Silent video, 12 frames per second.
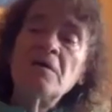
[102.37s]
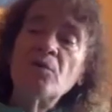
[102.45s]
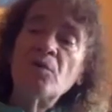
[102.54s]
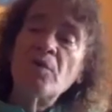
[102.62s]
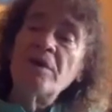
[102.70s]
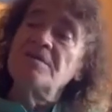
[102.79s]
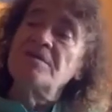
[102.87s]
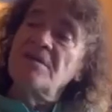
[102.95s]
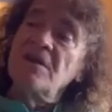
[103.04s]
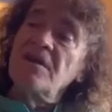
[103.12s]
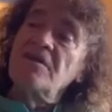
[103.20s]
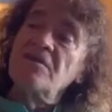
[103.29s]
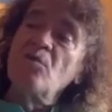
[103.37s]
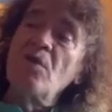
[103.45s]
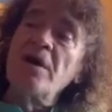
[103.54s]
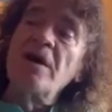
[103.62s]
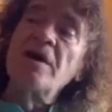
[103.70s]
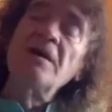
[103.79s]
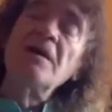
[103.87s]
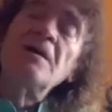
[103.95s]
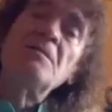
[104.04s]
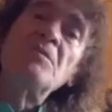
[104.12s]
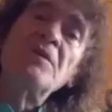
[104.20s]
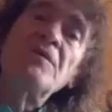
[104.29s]
who I said were
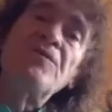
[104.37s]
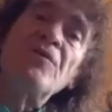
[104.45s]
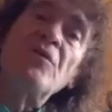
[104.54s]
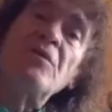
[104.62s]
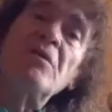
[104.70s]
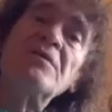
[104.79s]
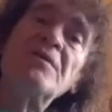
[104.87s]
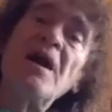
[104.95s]
before